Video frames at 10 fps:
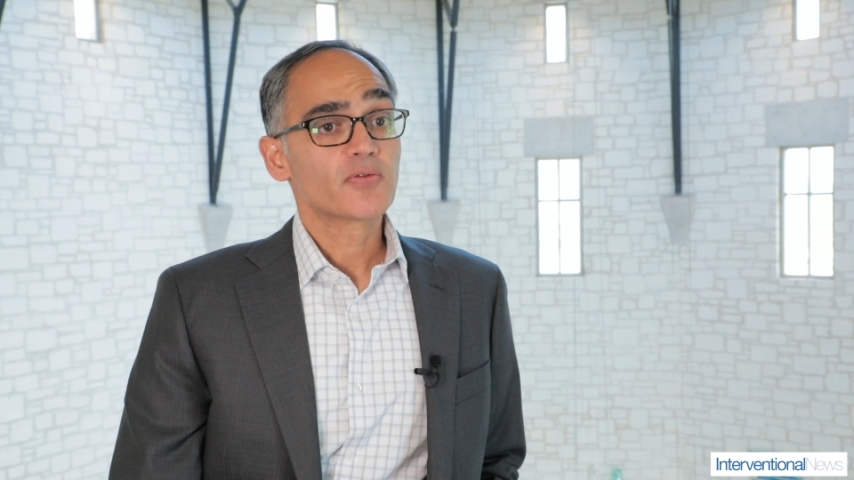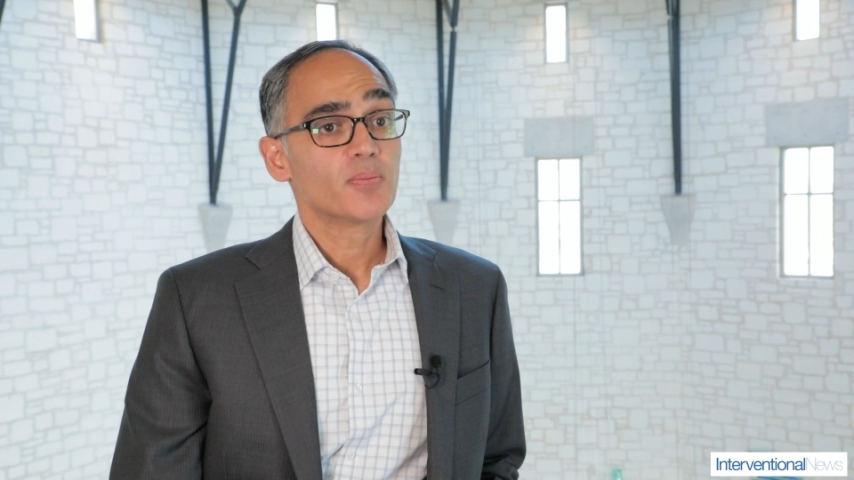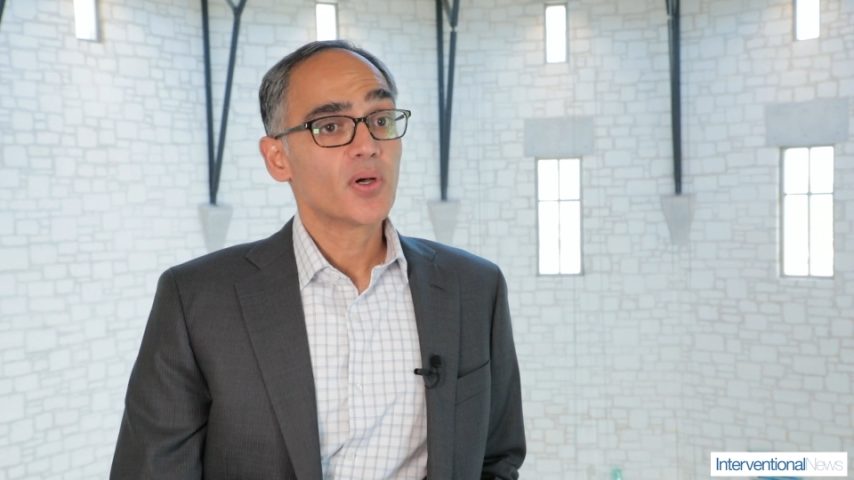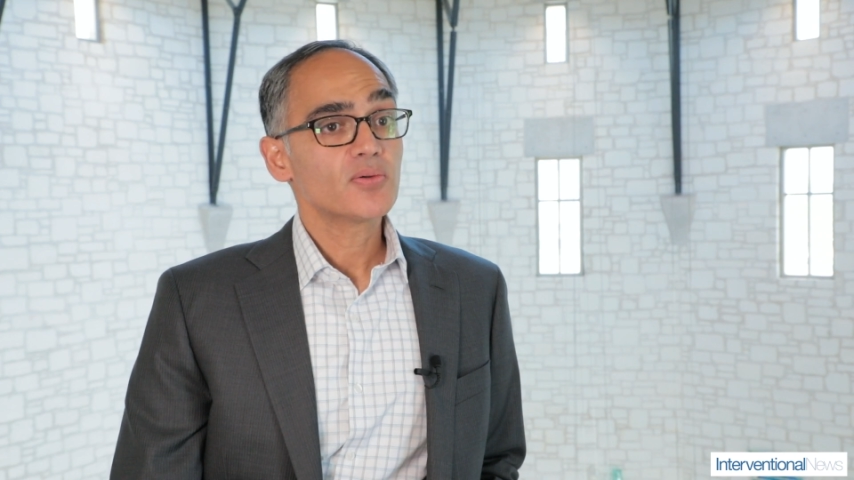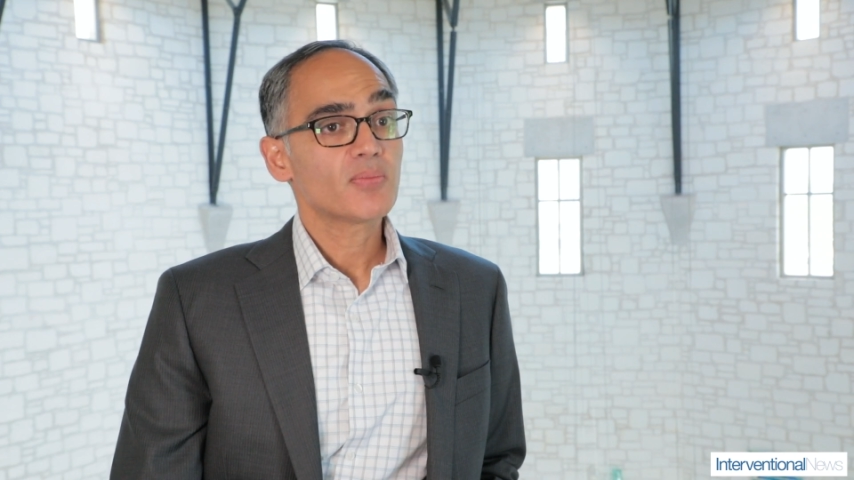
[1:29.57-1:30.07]

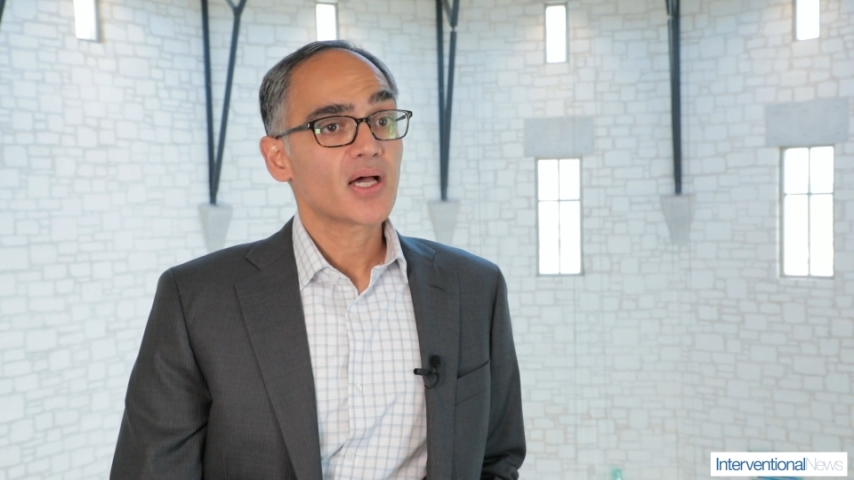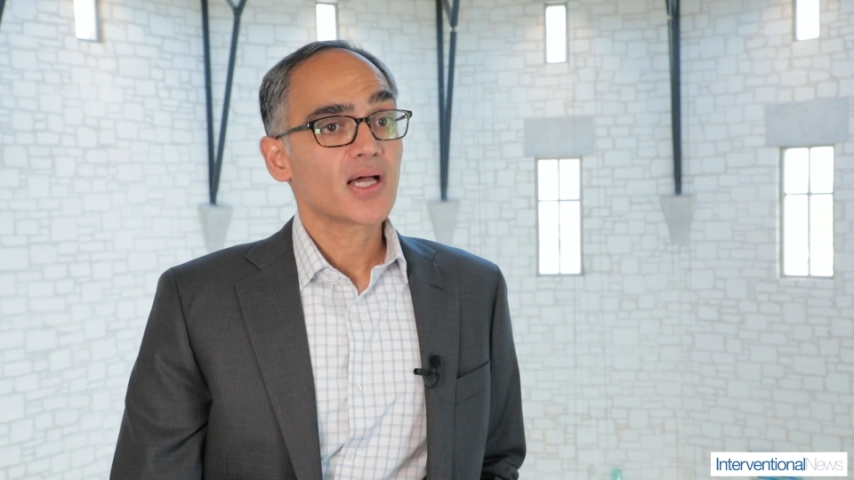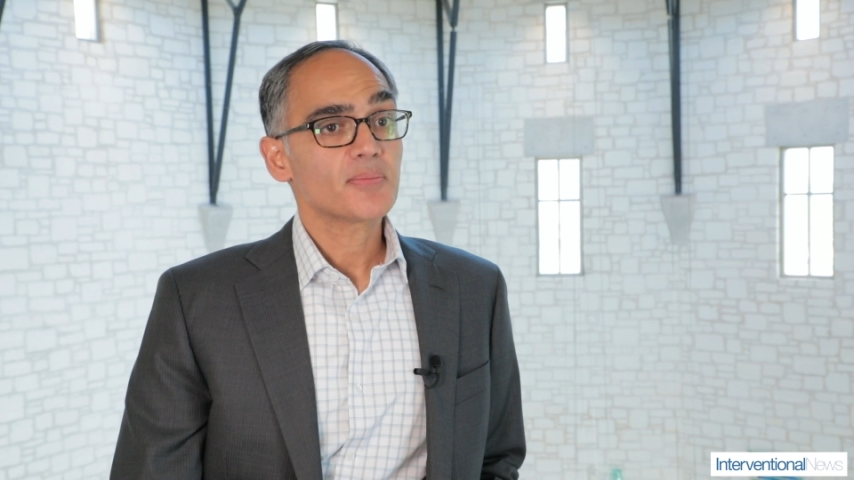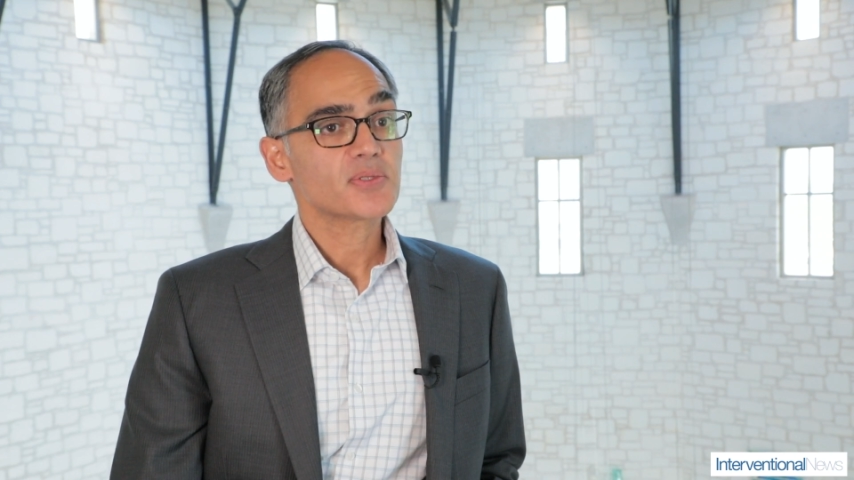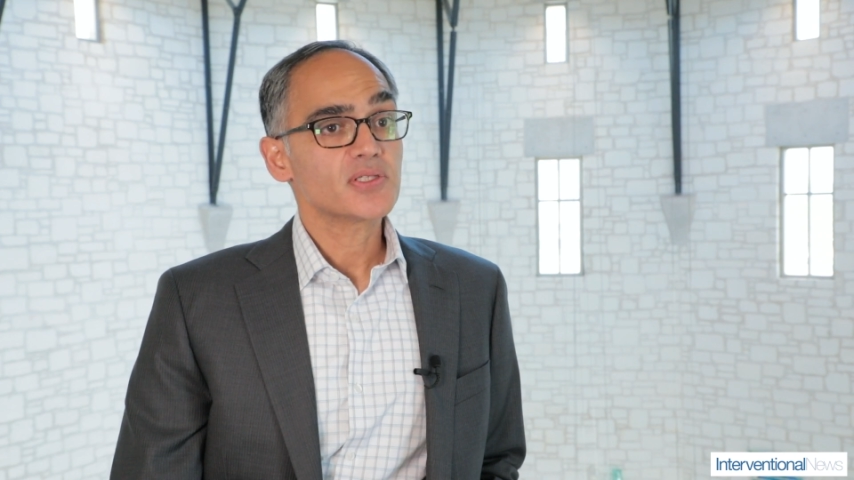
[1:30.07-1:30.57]
For bone
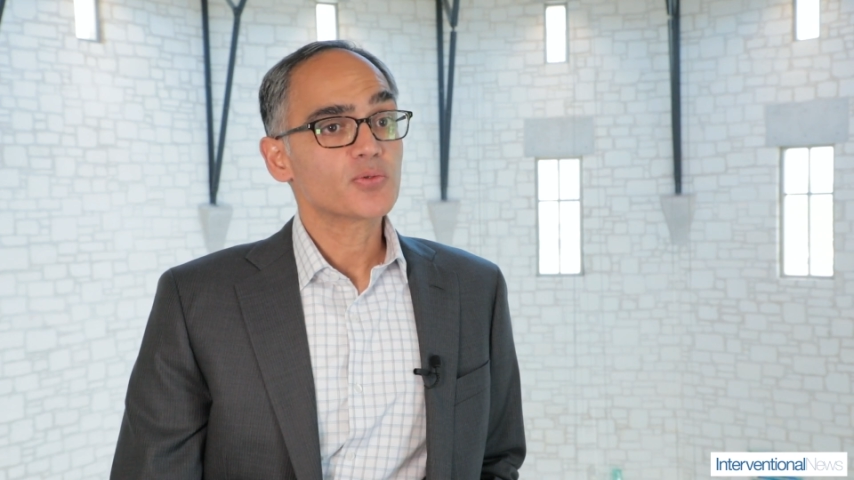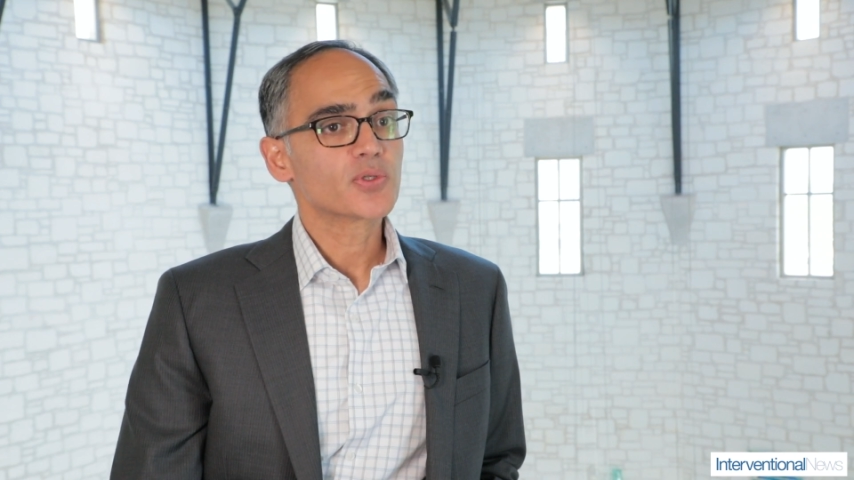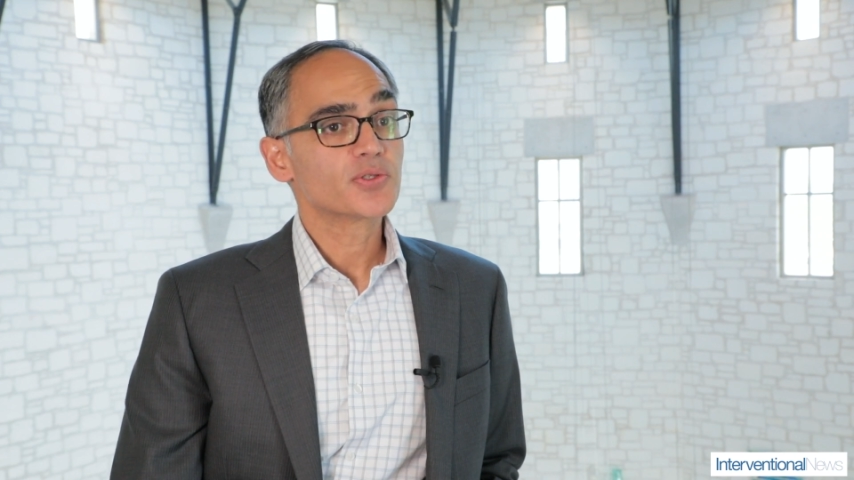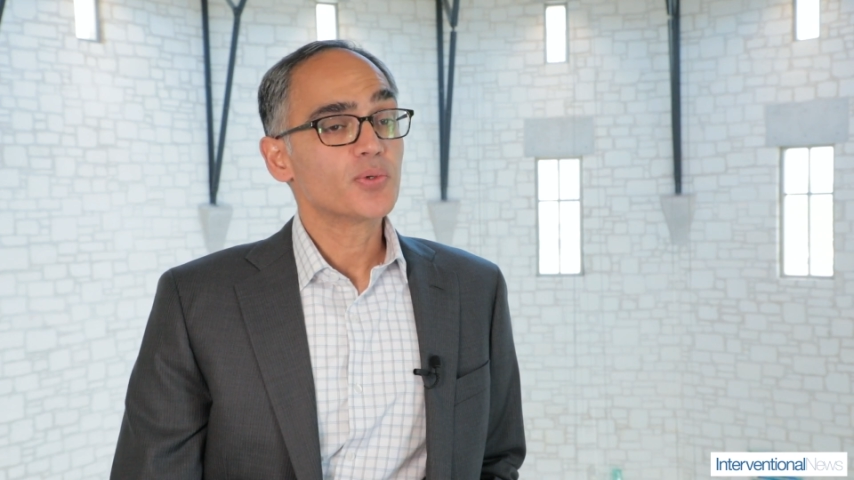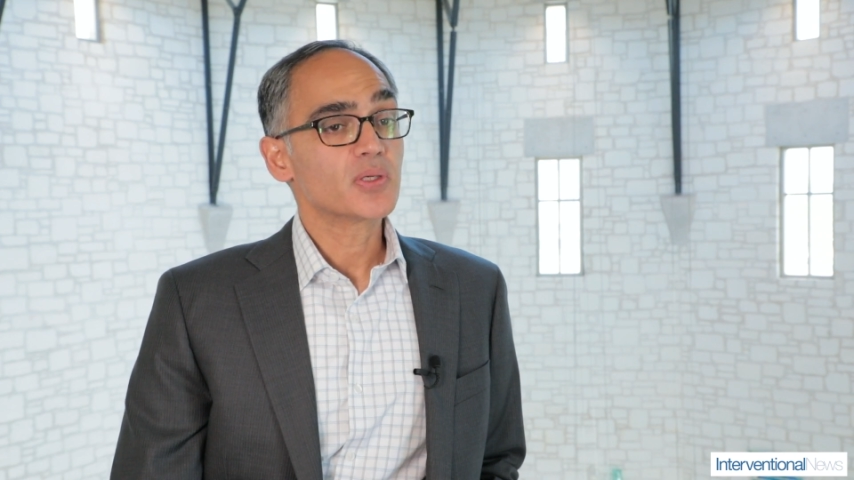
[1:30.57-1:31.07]
biopsies,
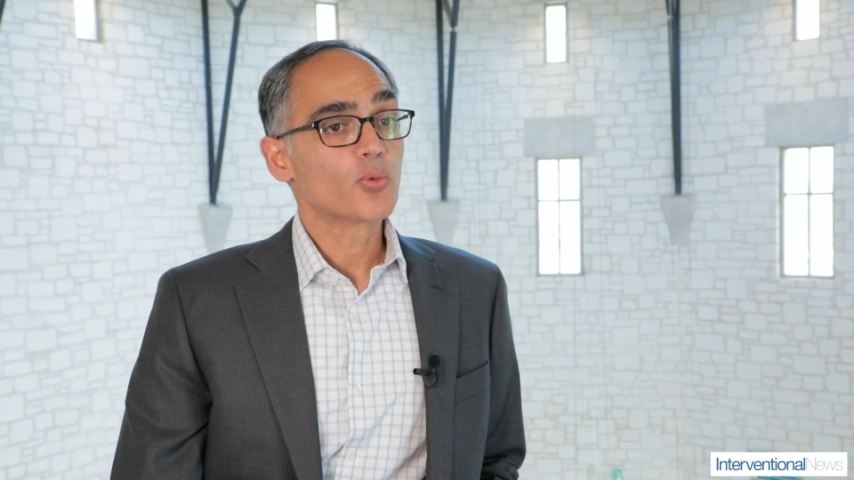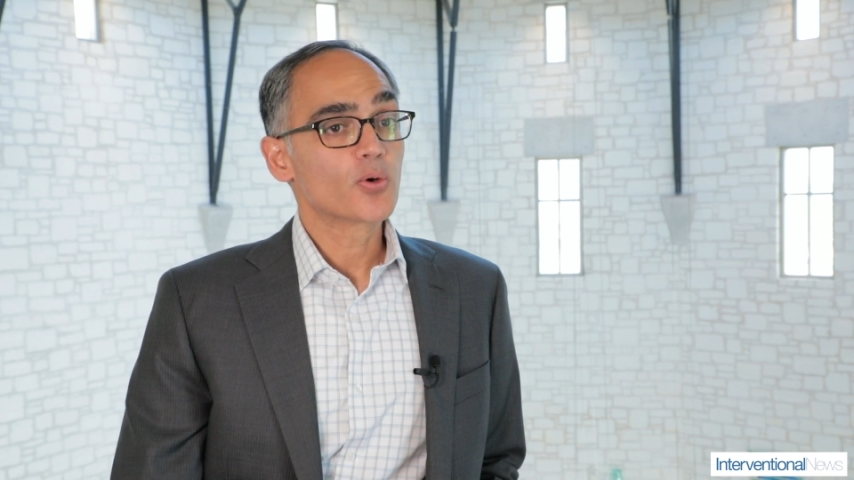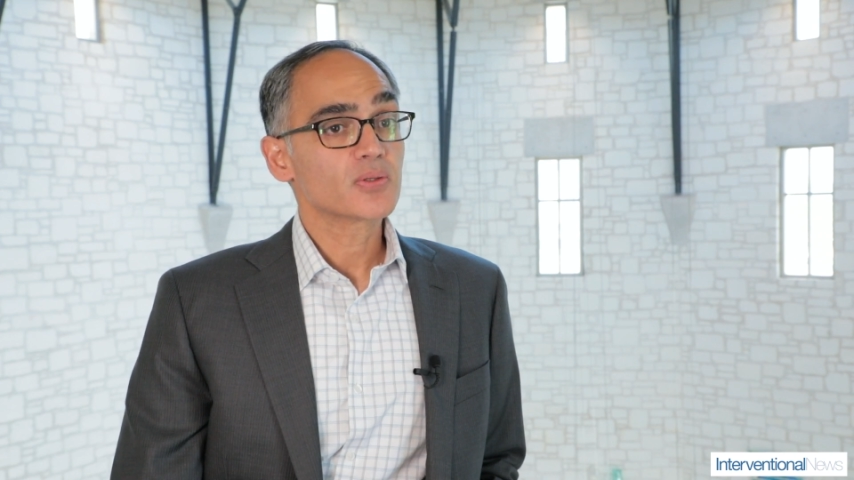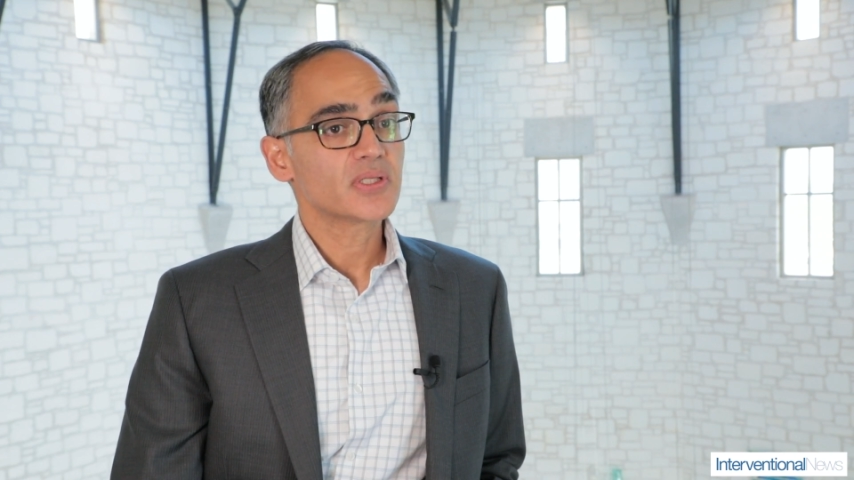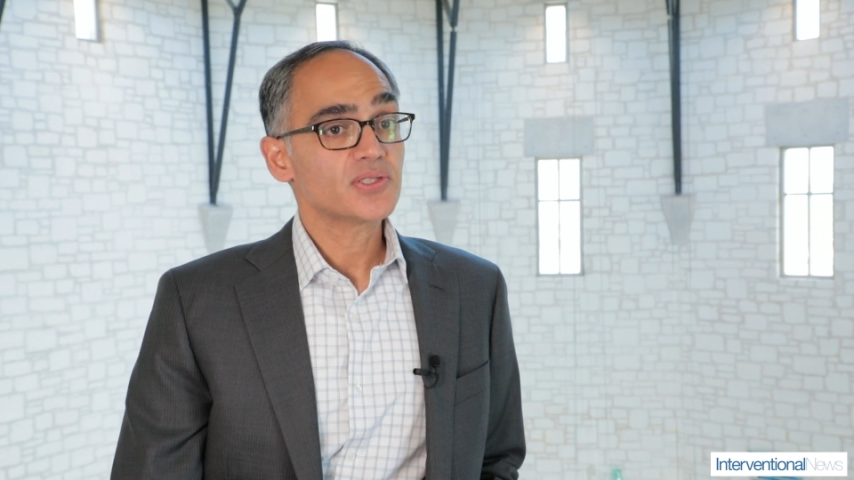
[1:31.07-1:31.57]
we're doing
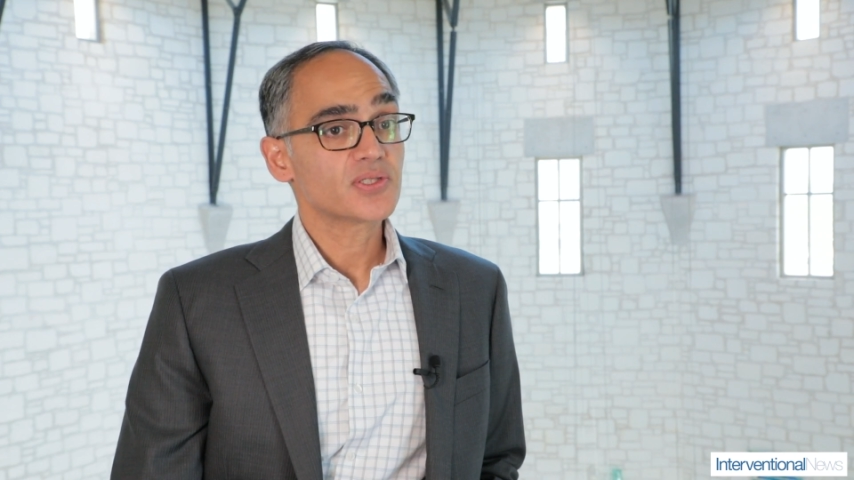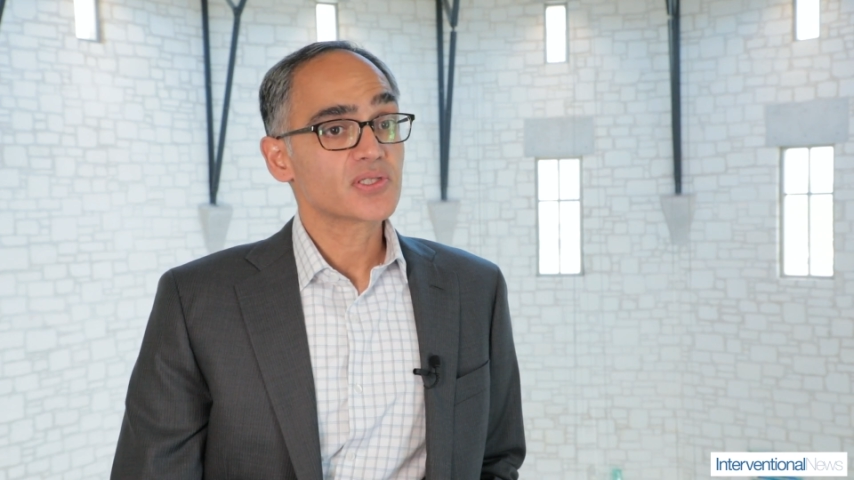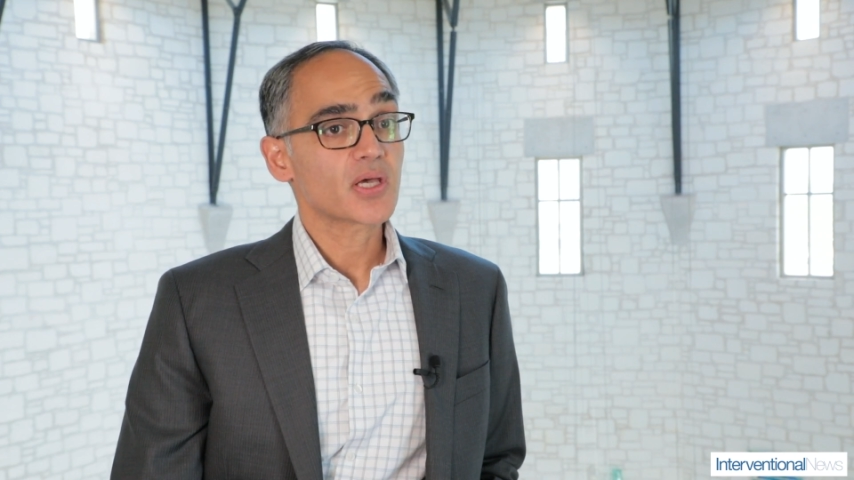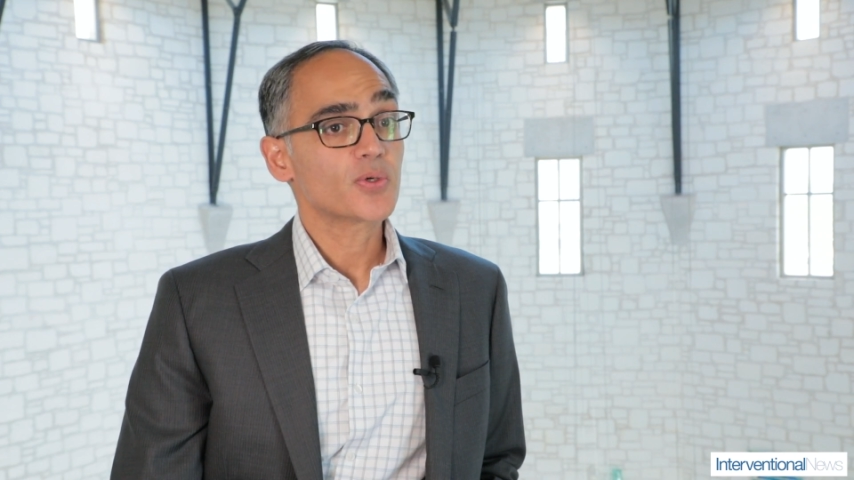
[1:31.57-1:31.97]
more lesions